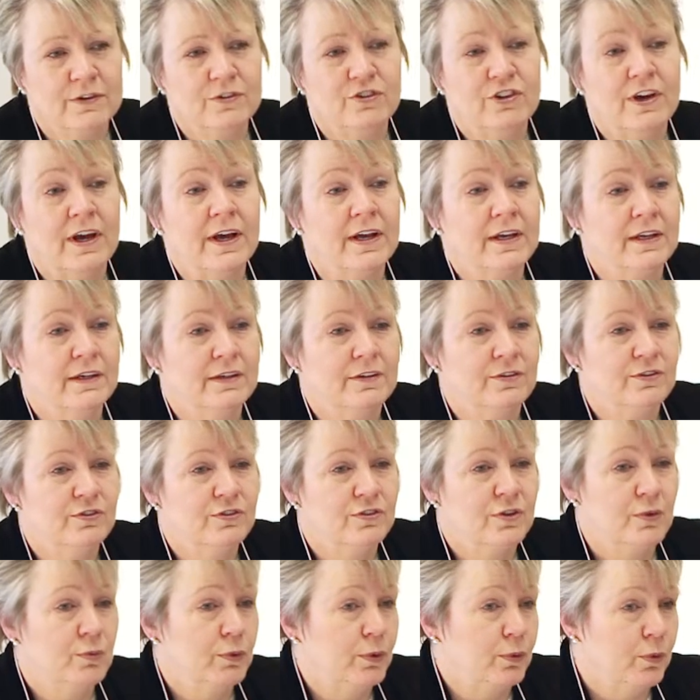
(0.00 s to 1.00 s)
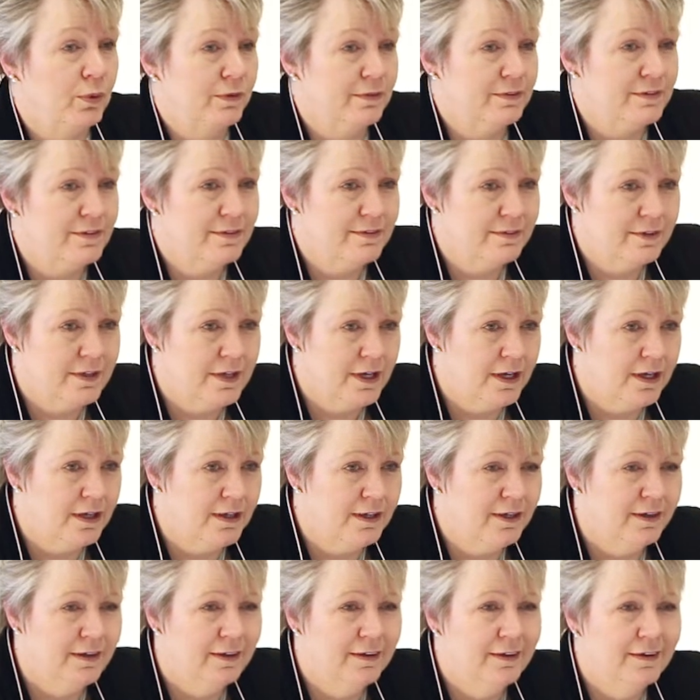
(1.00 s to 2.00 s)
change that we want to see.
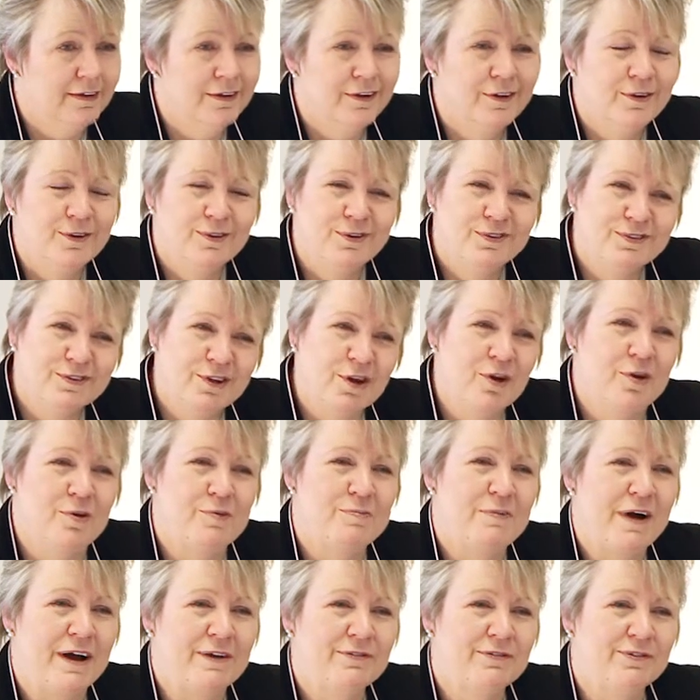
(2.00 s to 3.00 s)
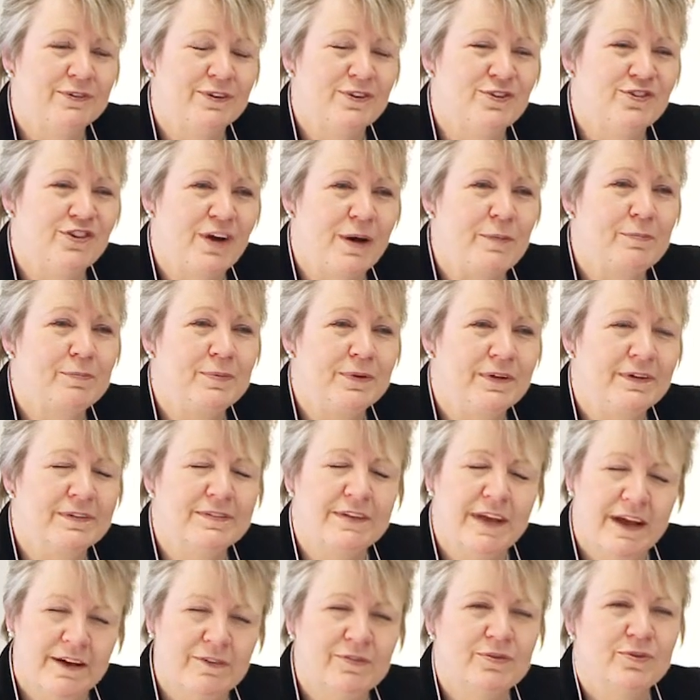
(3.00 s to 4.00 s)
So mindfulness champions
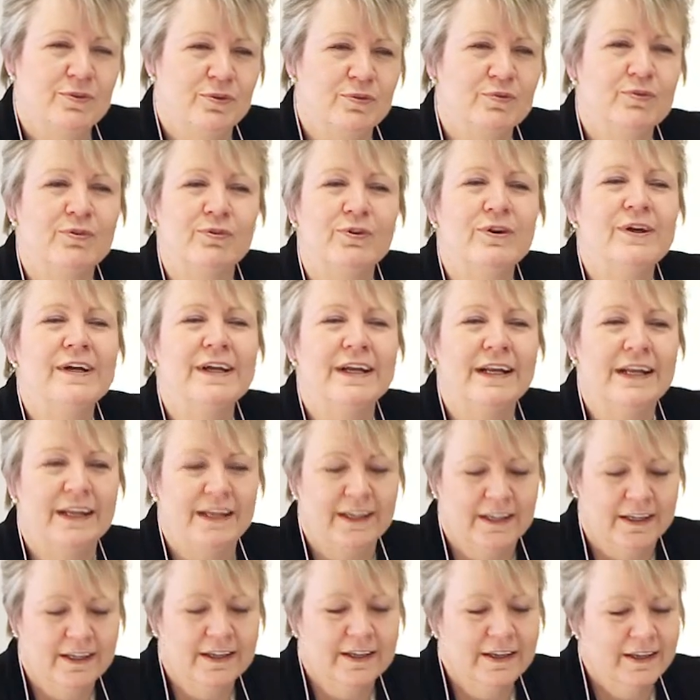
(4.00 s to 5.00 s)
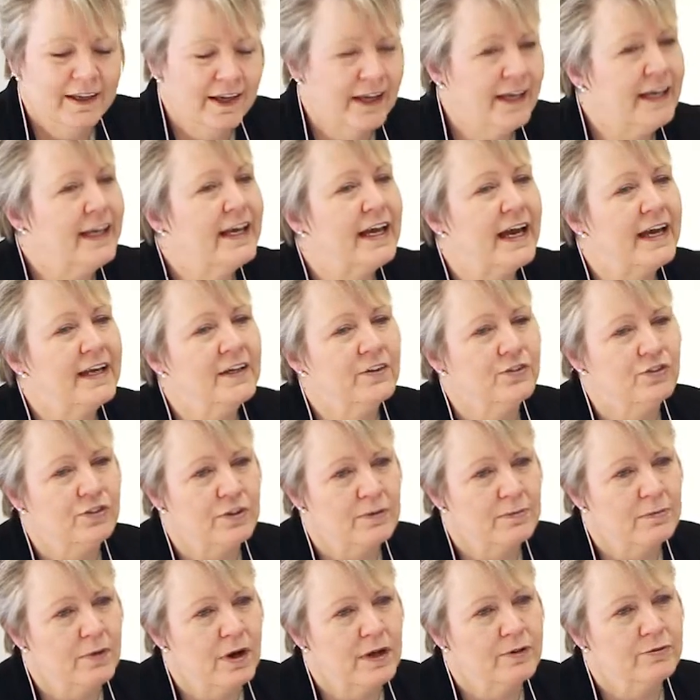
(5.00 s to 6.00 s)
have to really engaged
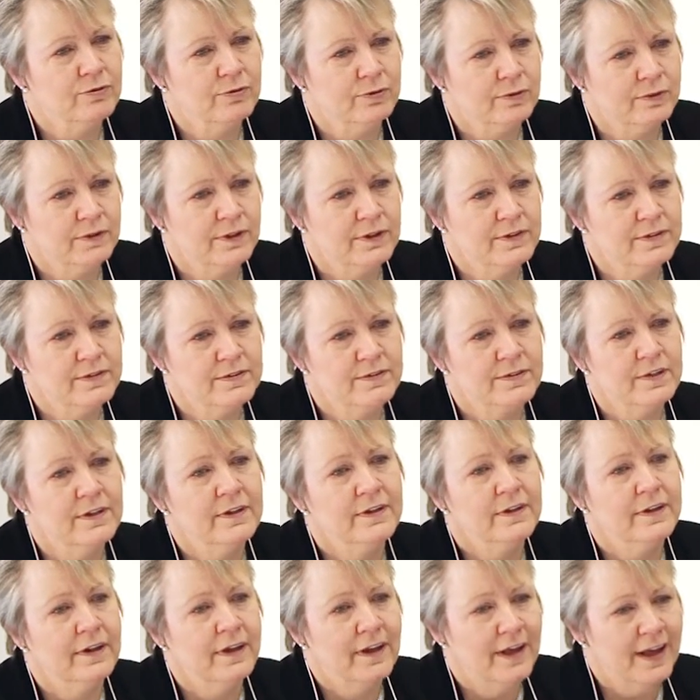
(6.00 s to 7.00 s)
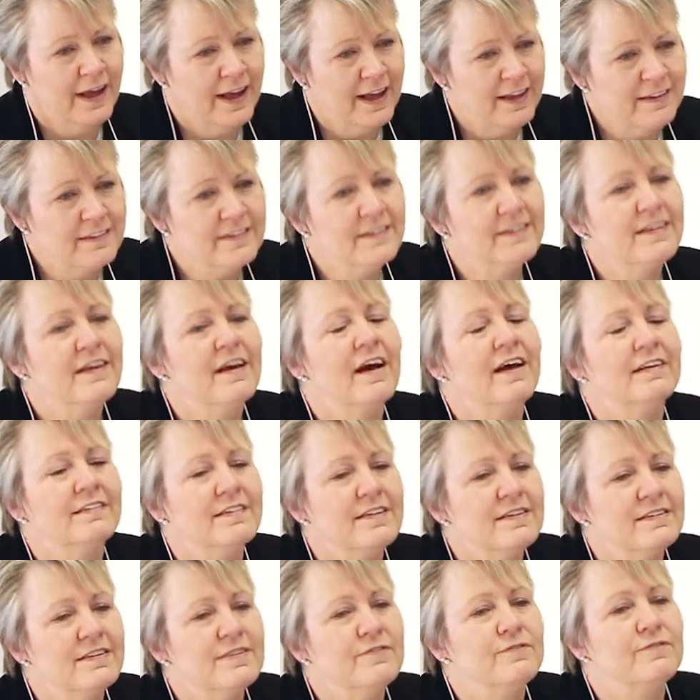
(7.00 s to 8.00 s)
in mindfulness at, an, at a
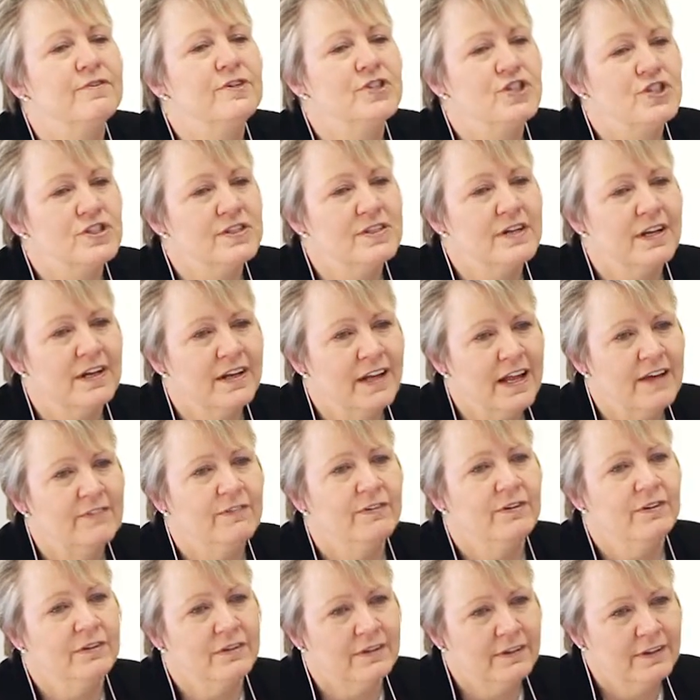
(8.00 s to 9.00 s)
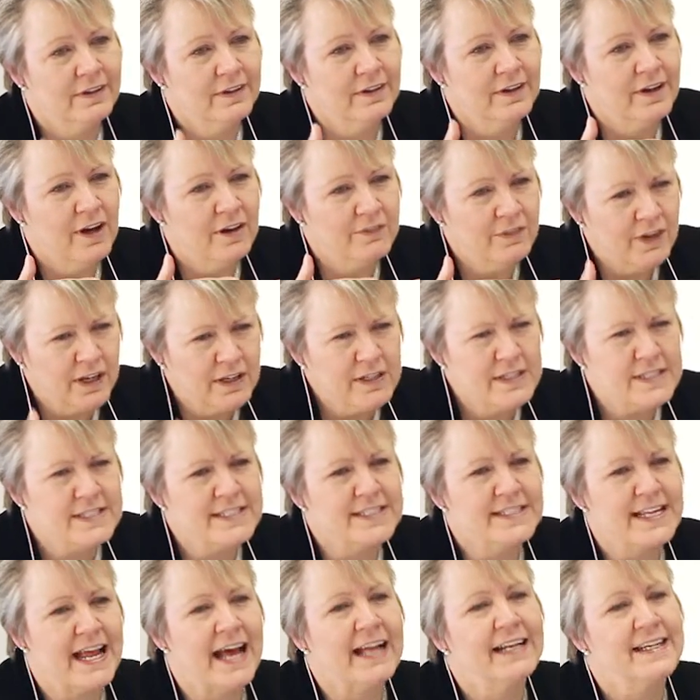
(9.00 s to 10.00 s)
sufficient level of
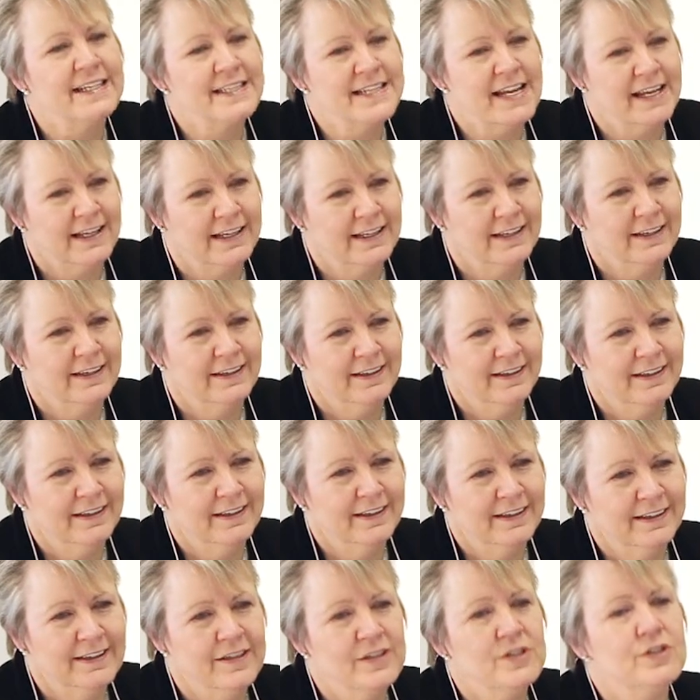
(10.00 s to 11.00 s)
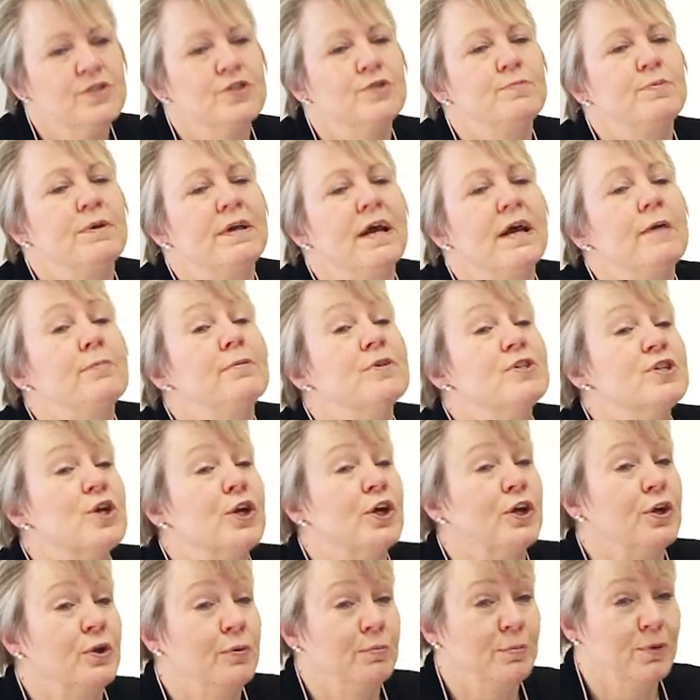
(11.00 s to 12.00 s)
understanding to be able to
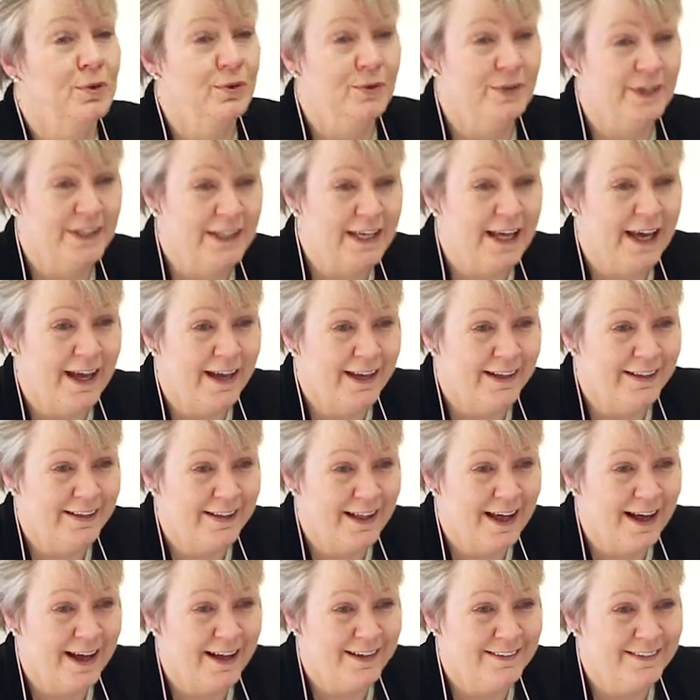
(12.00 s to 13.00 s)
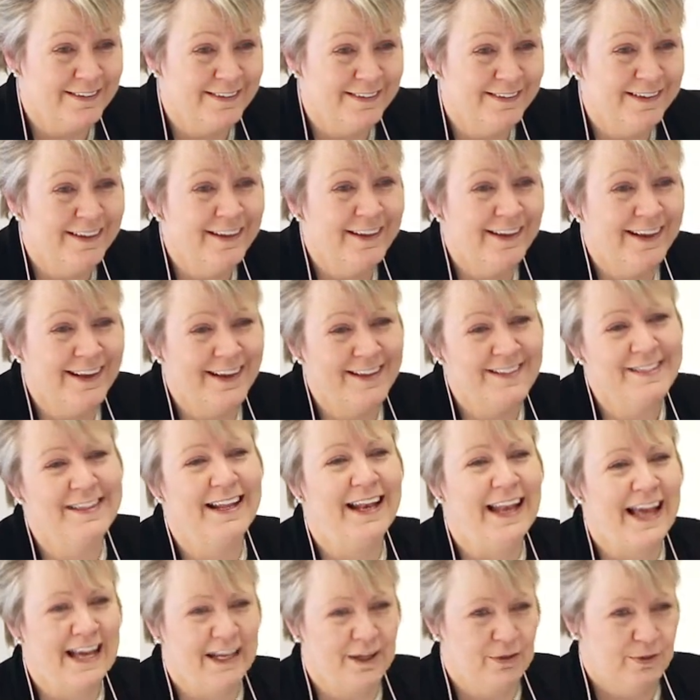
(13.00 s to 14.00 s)
communicate that in the
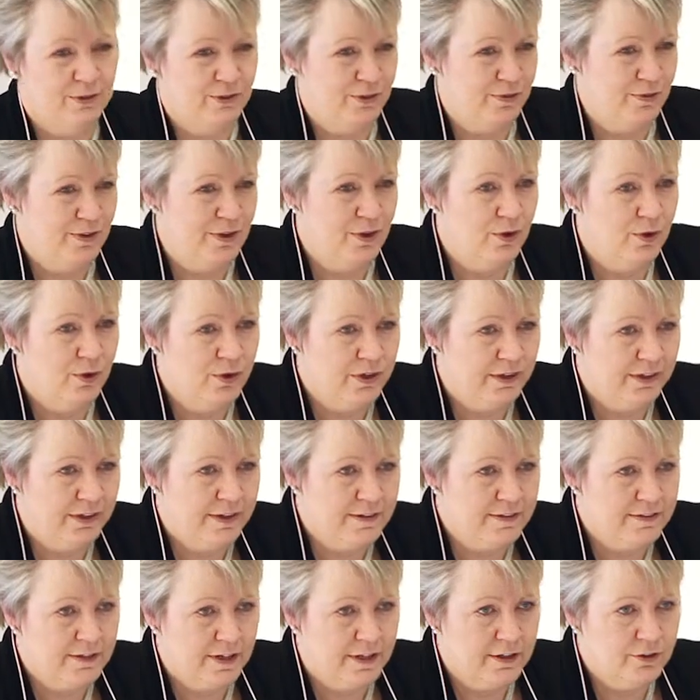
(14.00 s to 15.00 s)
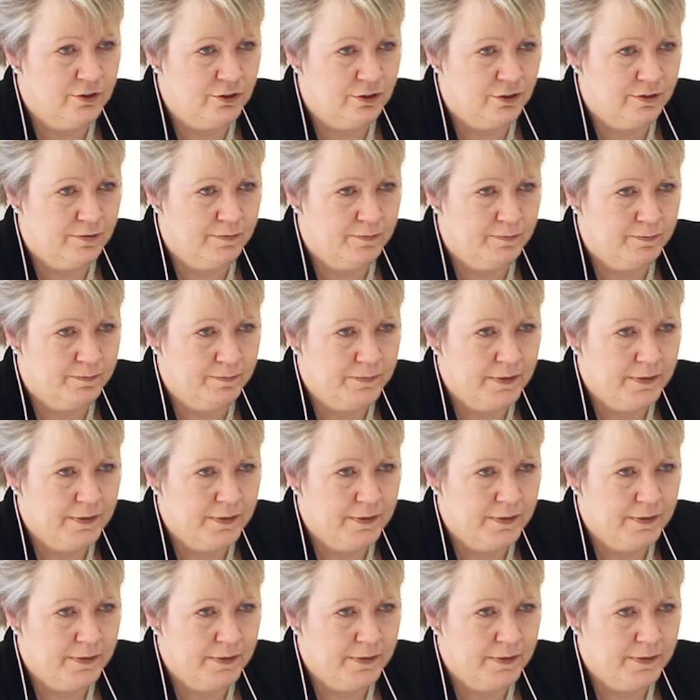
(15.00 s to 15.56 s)
language of the organisation.